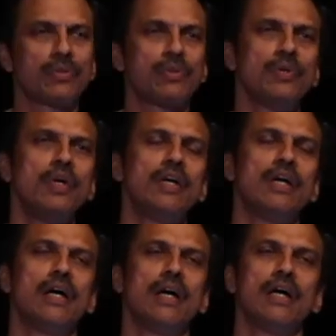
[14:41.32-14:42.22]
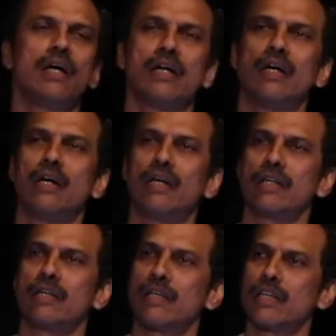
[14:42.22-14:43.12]
to uh, uh,
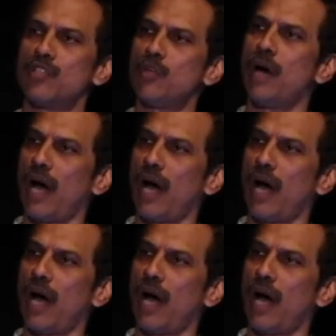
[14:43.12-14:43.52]
consume